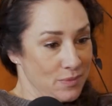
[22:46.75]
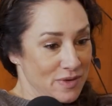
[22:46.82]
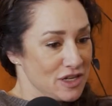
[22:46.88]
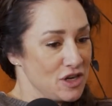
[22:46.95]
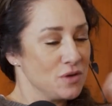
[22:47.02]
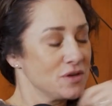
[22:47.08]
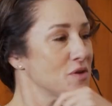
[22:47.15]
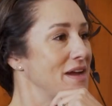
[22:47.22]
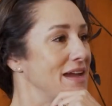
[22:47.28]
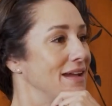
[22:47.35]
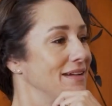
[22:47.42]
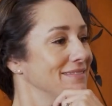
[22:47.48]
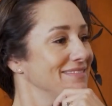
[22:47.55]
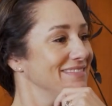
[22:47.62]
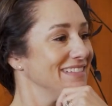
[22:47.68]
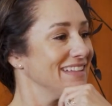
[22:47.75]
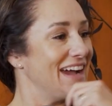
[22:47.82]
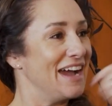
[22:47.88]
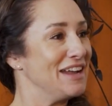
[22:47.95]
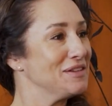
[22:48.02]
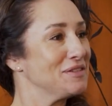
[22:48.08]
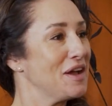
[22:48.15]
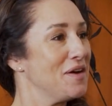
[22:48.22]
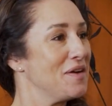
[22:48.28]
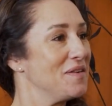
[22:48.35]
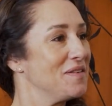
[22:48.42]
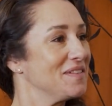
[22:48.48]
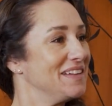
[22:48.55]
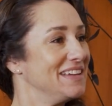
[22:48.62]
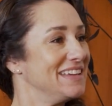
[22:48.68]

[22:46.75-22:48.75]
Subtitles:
We don't agree. I don't know.